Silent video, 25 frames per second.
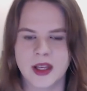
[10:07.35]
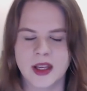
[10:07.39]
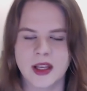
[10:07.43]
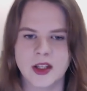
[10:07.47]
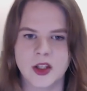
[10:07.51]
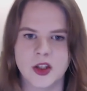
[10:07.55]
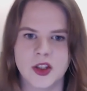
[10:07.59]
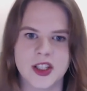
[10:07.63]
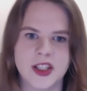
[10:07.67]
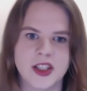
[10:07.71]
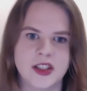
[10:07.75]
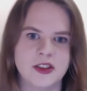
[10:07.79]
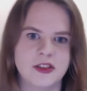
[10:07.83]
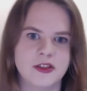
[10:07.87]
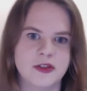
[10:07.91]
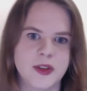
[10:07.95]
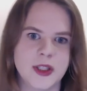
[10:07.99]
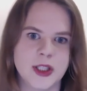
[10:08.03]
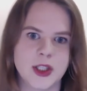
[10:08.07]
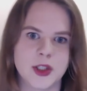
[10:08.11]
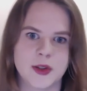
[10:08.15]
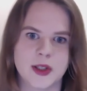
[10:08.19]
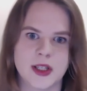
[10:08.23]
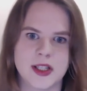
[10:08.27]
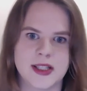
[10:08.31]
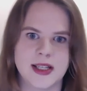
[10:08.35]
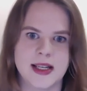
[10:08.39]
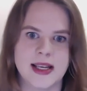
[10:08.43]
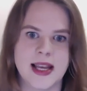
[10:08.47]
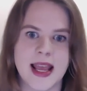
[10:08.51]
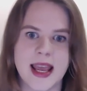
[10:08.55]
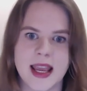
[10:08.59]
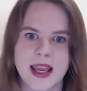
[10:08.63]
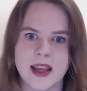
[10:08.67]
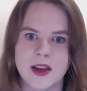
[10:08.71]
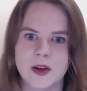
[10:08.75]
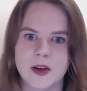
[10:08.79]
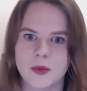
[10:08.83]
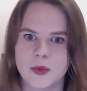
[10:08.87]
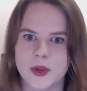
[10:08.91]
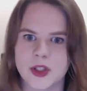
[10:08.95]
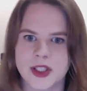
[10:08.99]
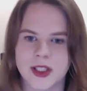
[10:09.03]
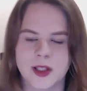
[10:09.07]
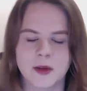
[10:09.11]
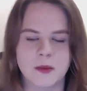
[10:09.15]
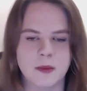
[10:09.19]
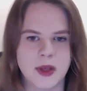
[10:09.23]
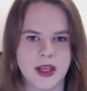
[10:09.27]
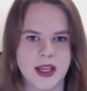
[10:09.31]
You can configure a delay, which
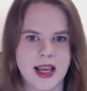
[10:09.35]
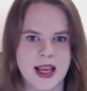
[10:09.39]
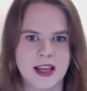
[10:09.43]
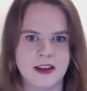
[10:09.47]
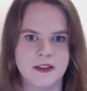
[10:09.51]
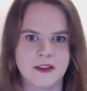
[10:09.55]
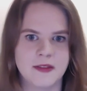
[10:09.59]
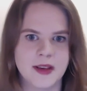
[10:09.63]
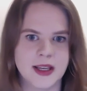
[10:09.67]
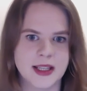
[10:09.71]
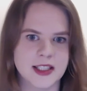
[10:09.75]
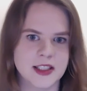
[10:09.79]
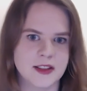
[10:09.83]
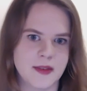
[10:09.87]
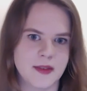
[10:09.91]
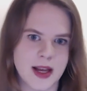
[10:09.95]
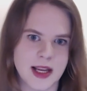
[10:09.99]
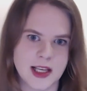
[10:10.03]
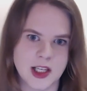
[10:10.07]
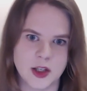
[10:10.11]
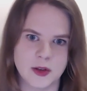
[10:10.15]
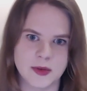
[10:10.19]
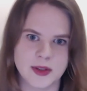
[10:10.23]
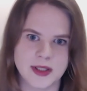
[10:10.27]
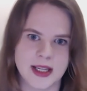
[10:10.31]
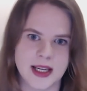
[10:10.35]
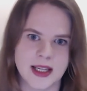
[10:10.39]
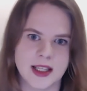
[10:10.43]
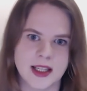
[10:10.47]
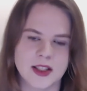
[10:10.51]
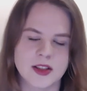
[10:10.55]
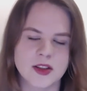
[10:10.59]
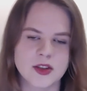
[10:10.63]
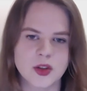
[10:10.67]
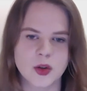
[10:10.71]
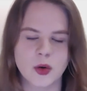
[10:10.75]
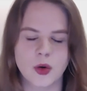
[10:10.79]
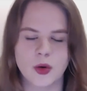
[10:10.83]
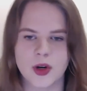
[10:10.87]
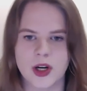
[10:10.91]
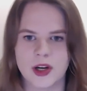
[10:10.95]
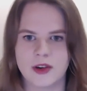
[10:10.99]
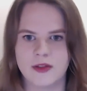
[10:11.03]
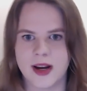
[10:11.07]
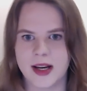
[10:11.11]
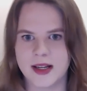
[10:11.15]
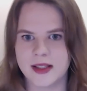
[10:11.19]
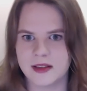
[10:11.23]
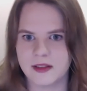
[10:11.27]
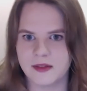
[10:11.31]
can be a fixed value of seconds or a
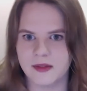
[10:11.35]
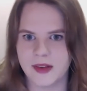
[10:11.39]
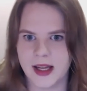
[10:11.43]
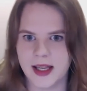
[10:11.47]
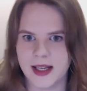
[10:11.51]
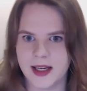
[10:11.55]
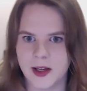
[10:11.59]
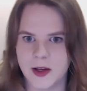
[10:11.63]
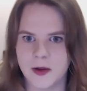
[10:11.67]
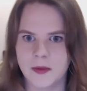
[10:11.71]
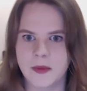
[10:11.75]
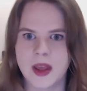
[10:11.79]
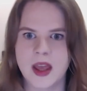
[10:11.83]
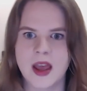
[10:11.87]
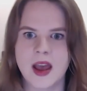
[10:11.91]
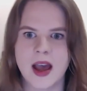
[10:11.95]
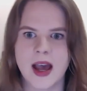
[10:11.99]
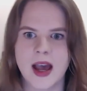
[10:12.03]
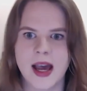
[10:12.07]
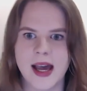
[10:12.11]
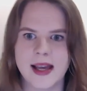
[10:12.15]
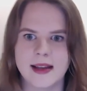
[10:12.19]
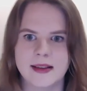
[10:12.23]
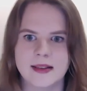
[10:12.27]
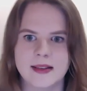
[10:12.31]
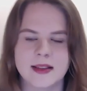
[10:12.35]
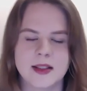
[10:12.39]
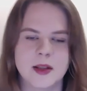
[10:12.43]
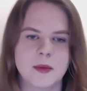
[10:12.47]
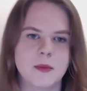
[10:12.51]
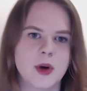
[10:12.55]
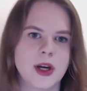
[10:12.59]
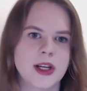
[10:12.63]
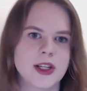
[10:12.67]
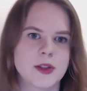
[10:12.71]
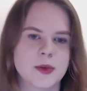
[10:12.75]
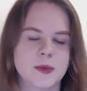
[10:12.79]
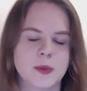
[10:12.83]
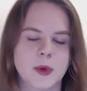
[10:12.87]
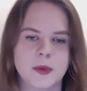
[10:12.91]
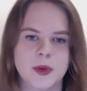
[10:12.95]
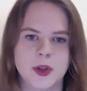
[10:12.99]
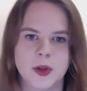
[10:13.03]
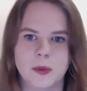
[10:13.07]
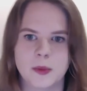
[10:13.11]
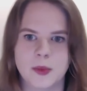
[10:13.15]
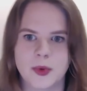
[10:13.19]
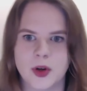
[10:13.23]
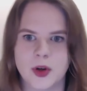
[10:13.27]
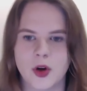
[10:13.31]
random value, and the maximum
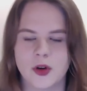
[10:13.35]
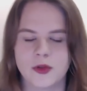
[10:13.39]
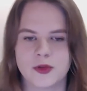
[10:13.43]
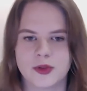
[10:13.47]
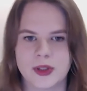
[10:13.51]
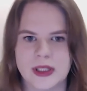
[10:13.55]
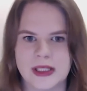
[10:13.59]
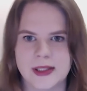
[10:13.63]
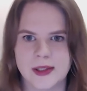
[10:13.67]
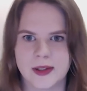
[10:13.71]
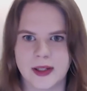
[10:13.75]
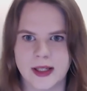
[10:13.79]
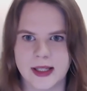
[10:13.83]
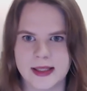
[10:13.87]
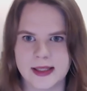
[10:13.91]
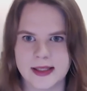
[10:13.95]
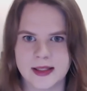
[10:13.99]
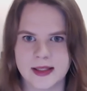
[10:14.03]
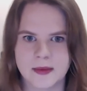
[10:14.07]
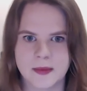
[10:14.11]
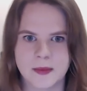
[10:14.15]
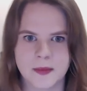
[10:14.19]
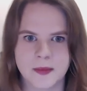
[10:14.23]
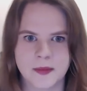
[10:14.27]
number of retries.